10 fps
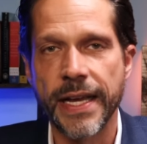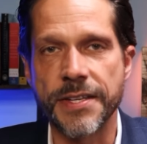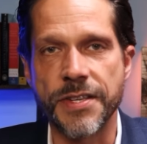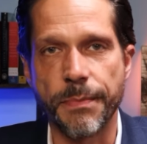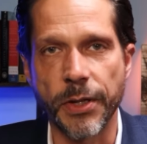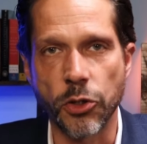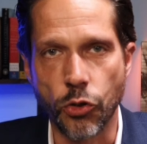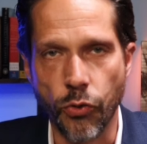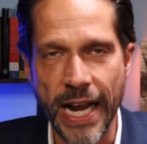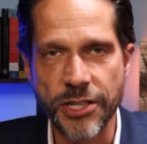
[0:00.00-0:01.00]
is to
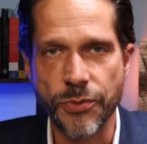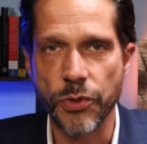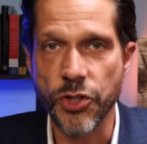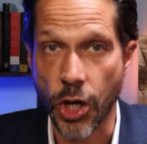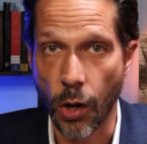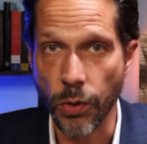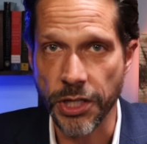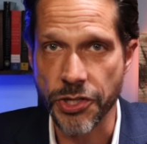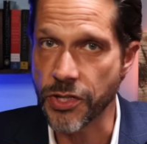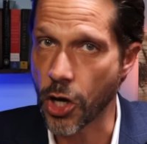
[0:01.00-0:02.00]
build grassroots
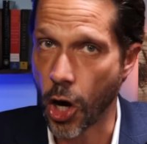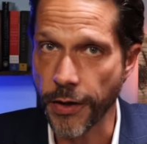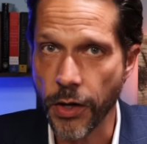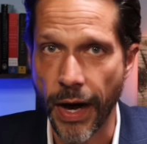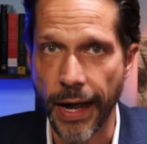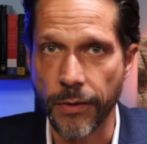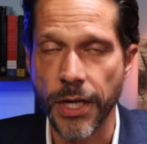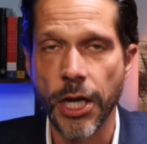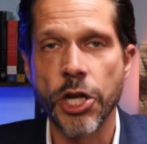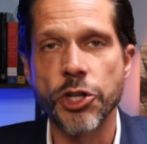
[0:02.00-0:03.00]
coalitions on the ground